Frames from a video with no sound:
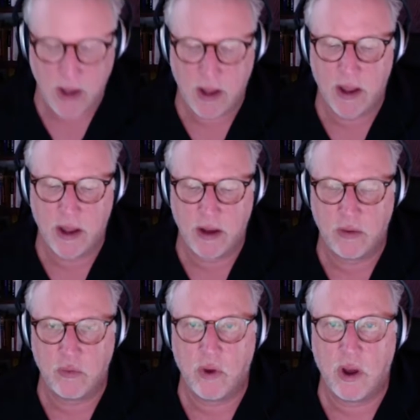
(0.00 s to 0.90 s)

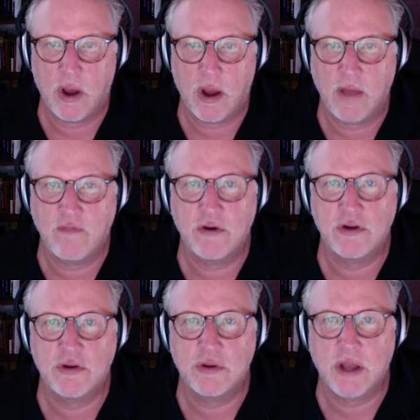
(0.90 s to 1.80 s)
And I
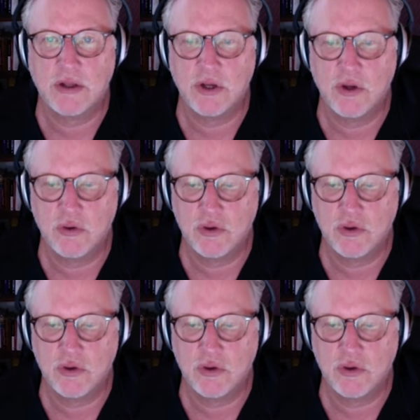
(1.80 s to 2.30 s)
first got to know